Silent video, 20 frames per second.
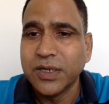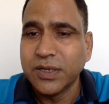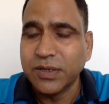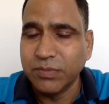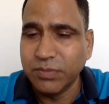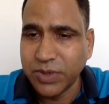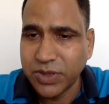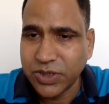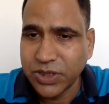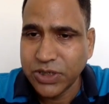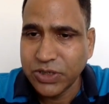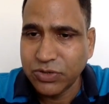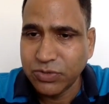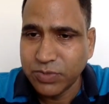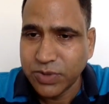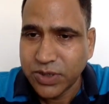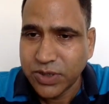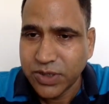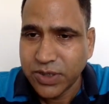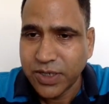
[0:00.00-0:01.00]
machine to
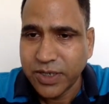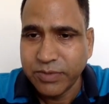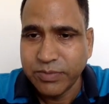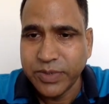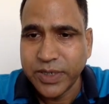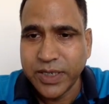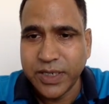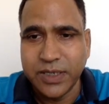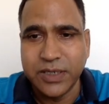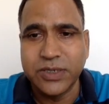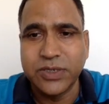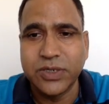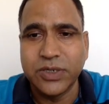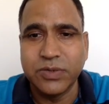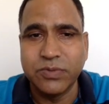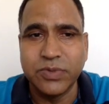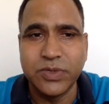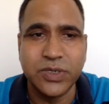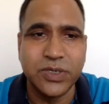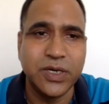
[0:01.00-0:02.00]
machine communication,
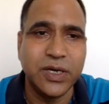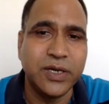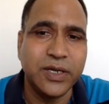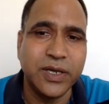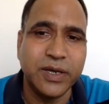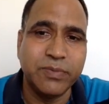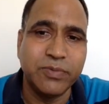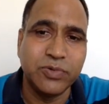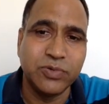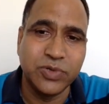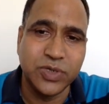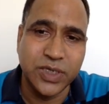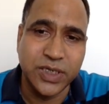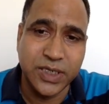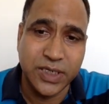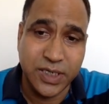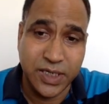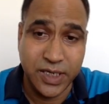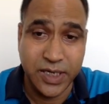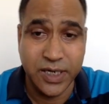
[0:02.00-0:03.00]
we still have to
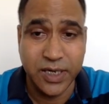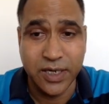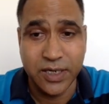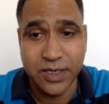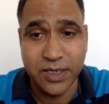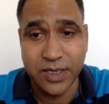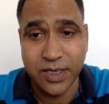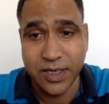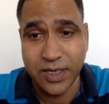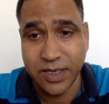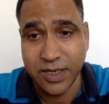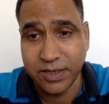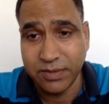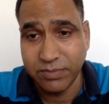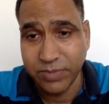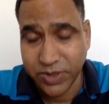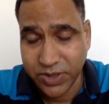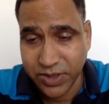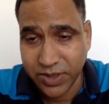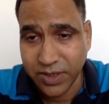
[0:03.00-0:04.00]
see AI and
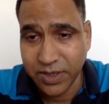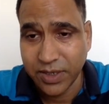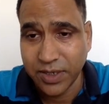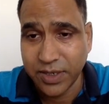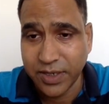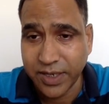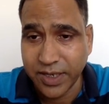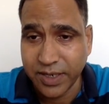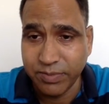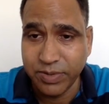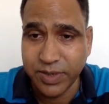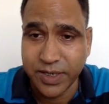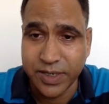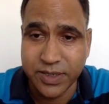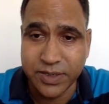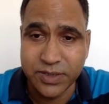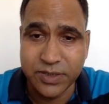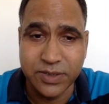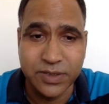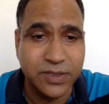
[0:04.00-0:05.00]
machine learning
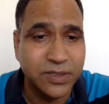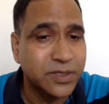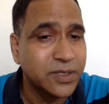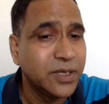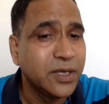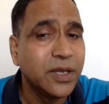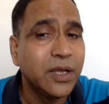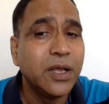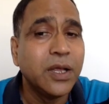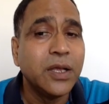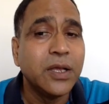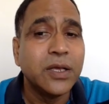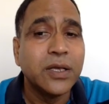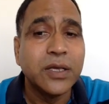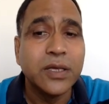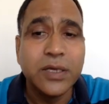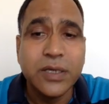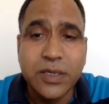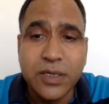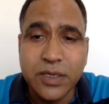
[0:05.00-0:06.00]
applications.
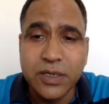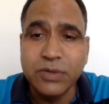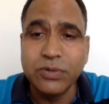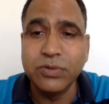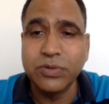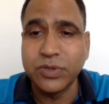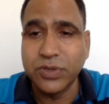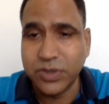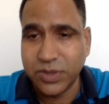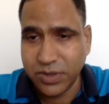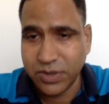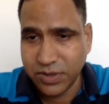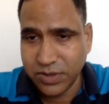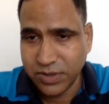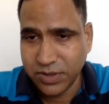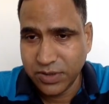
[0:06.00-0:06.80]
Huge